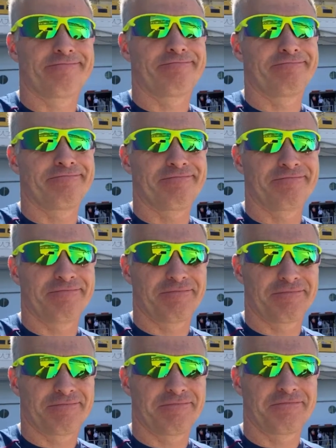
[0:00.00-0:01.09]

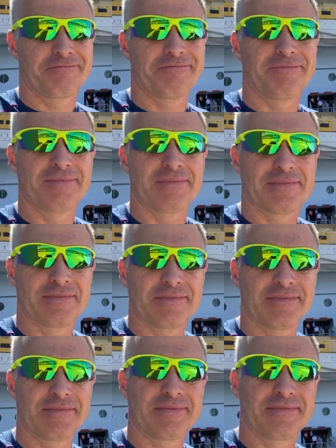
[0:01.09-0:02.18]

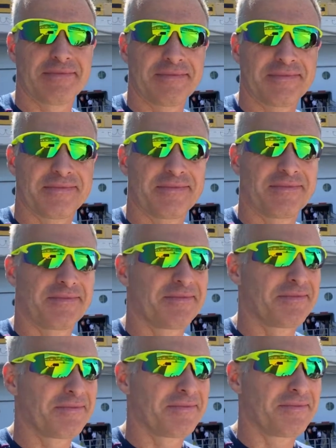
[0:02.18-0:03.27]

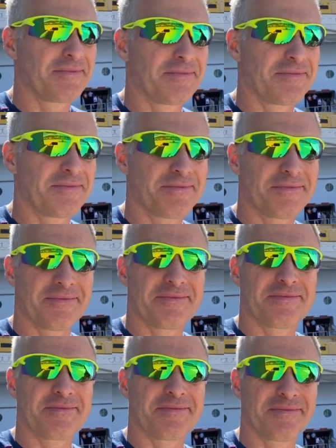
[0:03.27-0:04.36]

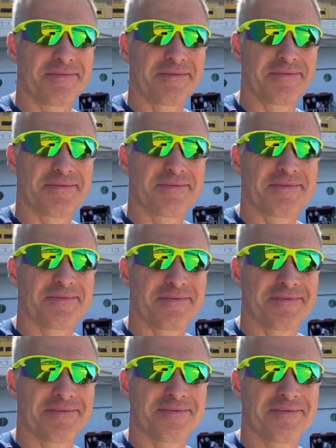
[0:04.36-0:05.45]

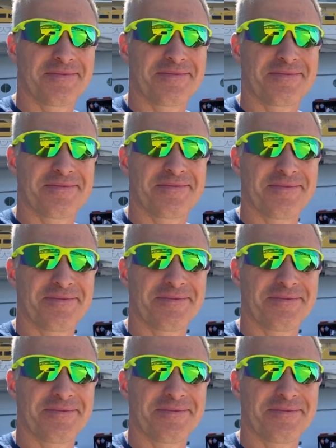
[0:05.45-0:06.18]
This person isn't speaking.